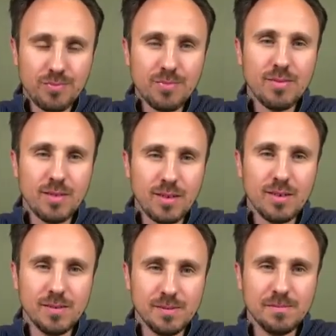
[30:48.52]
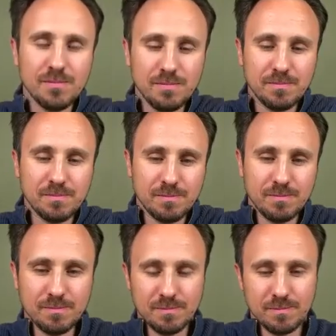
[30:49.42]

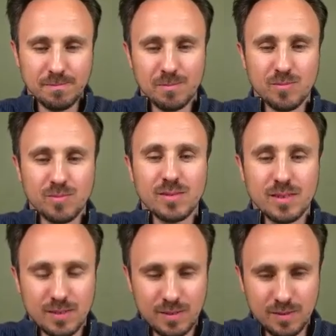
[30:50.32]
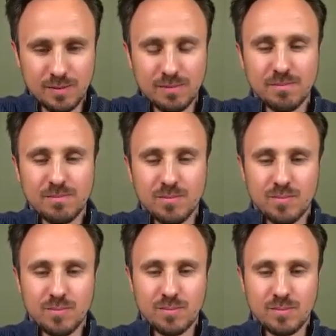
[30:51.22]

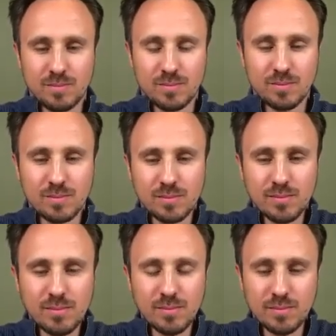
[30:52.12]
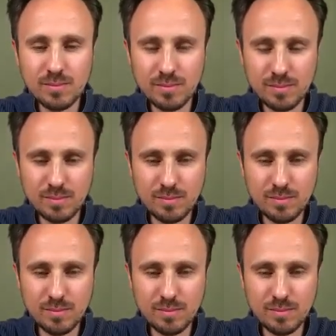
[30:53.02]
No words are spoken by the person on screen.